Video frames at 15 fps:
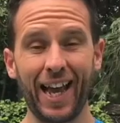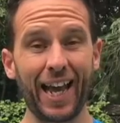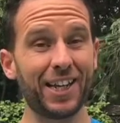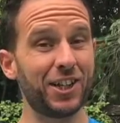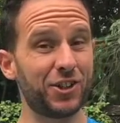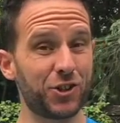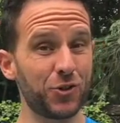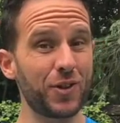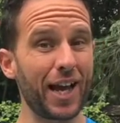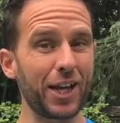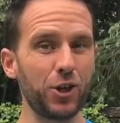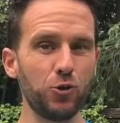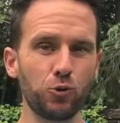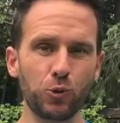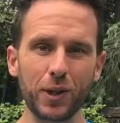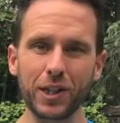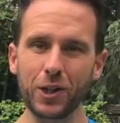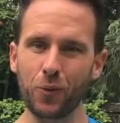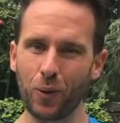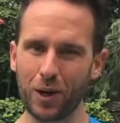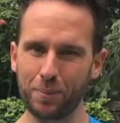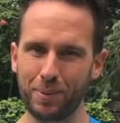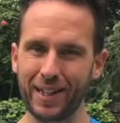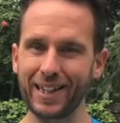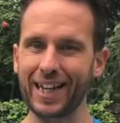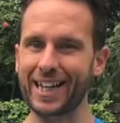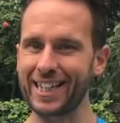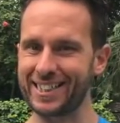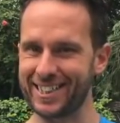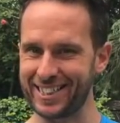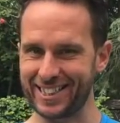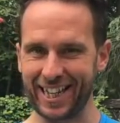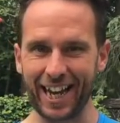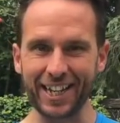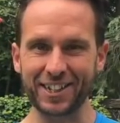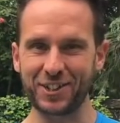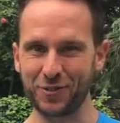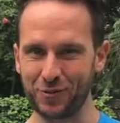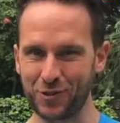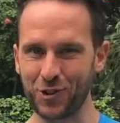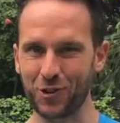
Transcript: And to do that, you really want to be like a detective